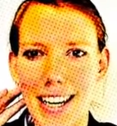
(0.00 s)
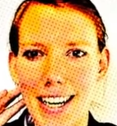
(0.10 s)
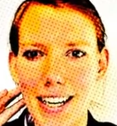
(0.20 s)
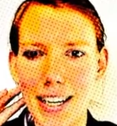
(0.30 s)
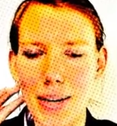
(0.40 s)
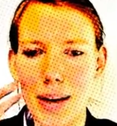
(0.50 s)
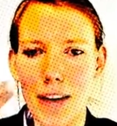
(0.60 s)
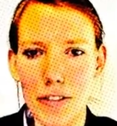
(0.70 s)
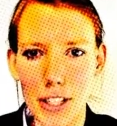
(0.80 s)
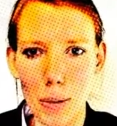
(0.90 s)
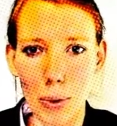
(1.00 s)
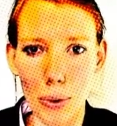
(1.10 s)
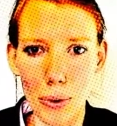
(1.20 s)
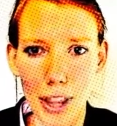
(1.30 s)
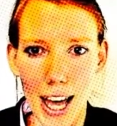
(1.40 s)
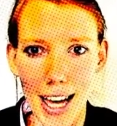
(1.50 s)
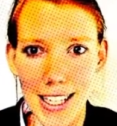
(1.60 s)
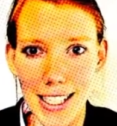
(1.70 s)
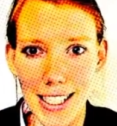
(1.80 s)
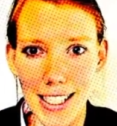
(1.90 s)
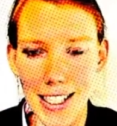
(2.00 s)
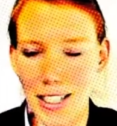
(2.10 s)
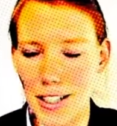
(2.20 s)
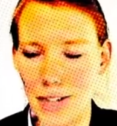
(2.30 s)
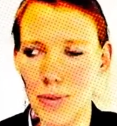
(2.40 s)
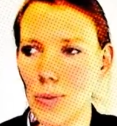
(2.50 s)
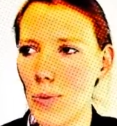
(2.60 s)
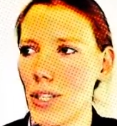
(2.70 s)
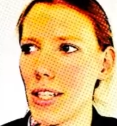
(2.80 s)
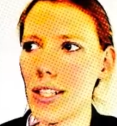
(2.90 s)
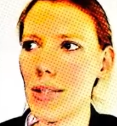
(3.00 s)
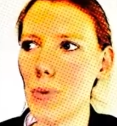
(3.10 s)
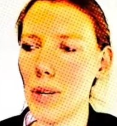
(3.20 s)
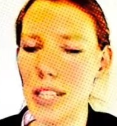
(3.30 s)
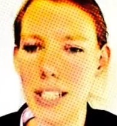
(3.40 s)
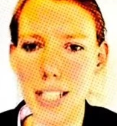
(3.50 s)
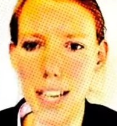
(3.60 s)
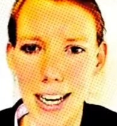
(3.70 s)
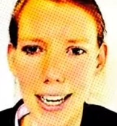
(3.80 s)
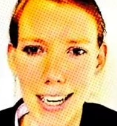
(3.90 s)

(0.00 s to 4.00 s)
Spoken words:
you have double that. So which is insane.